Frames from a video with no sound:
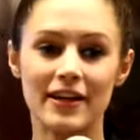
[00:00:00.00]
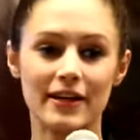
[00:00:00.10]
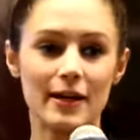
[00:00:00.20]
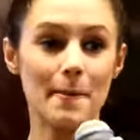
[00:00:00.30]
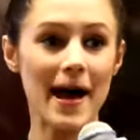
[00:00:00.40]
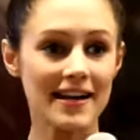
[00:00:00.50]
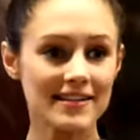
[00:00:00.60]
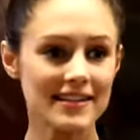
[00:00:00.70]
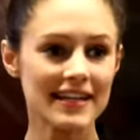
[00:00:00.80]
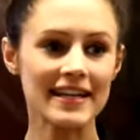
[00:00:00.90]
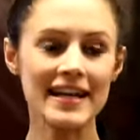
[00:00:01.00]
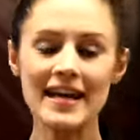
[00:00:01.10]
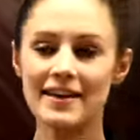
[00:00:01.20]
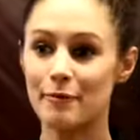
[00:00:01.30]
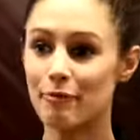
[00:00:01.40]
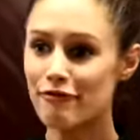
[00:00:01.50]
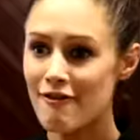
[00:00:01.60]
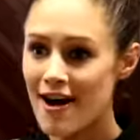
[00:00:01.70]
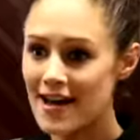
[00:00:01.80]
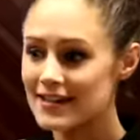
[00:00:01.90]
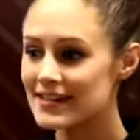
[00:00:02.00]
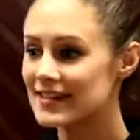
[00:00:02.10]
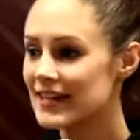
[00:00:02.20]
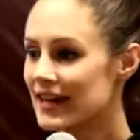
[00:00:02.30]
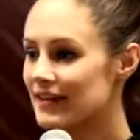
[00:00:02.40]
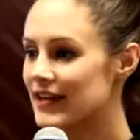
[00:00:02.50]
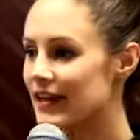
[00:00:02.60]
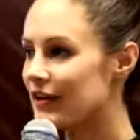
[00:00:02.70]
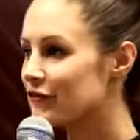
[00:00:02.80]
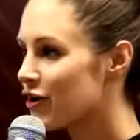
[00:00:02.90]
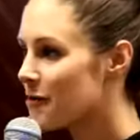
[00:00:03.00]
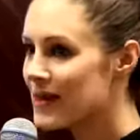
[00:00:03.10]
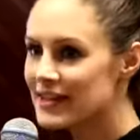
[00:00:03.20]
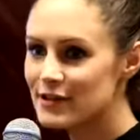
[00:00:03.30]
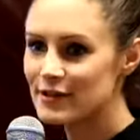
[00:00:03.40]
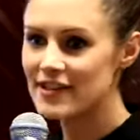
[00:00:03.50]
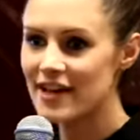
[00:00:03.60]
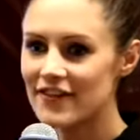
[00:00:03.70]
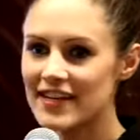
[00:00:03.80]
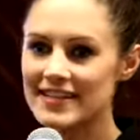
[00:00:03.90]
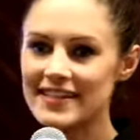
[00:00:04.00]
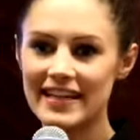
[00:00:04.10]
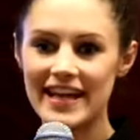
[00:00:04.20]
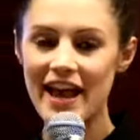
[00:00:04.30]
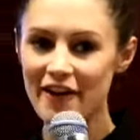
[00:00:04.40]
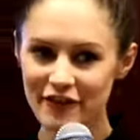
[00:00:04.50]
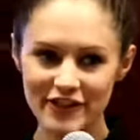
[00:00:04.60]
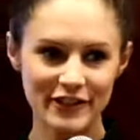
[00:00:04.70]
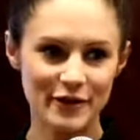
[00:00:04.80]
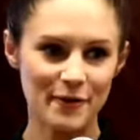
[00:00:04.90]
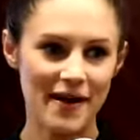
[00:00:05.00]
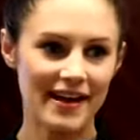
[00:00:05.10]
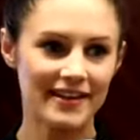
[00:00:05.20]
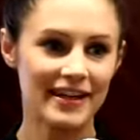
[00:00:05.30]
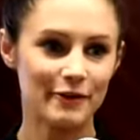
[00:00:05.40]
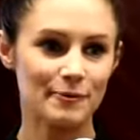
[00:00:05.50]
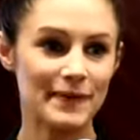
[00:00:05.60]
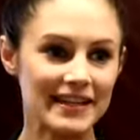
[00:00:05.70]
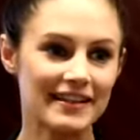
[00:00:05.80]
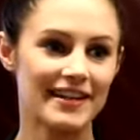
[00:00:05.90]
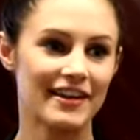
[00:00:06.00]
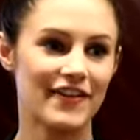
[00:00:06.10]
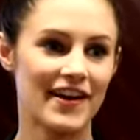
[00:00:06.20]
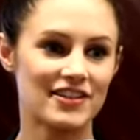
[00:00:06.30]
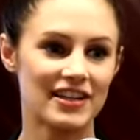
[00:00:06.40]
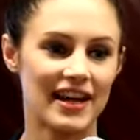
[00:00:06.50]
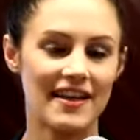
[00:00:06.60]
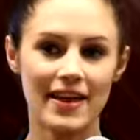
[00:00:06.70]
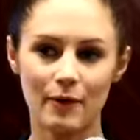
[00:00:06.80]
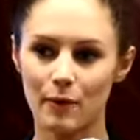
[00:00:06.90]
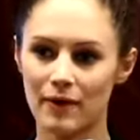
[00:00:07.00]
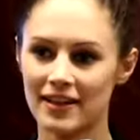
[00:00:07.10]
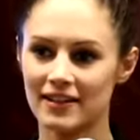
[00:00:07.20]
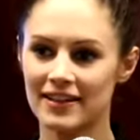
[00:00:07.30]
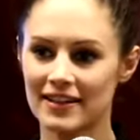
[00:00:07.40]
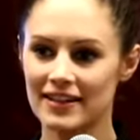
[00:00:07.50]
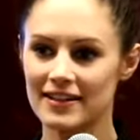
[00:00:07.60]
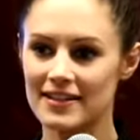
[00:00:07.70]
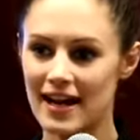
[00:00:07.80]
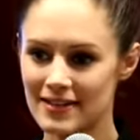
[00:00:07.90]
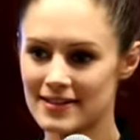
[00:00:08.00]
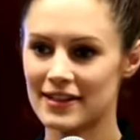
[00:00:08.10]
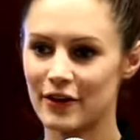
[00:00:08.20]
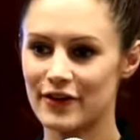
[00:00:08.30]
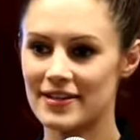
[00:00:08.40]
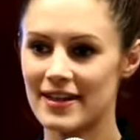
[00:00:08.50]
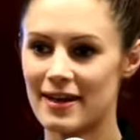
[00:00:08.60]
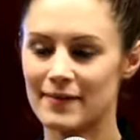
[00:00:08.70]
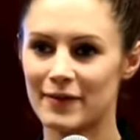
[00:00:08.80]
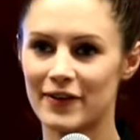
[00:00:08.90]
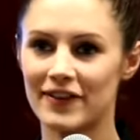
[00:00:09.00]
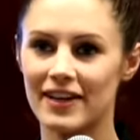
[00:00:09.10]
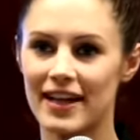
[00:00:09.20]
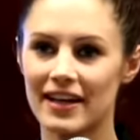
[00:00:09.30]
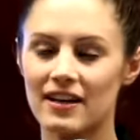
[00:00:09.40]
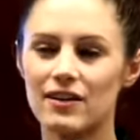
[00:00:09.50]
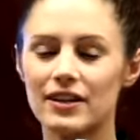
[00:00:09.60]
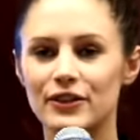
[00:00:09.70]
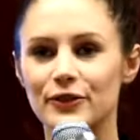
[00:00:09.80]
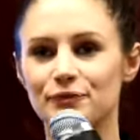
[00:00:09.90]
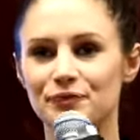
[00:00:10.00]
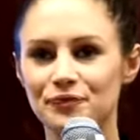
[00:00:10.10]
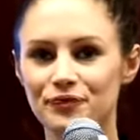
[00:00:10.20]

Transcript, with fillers: the capacity the price the environmental side of things in every single way they were beating the other factory and they were wanting us to go to them and we were like oh, look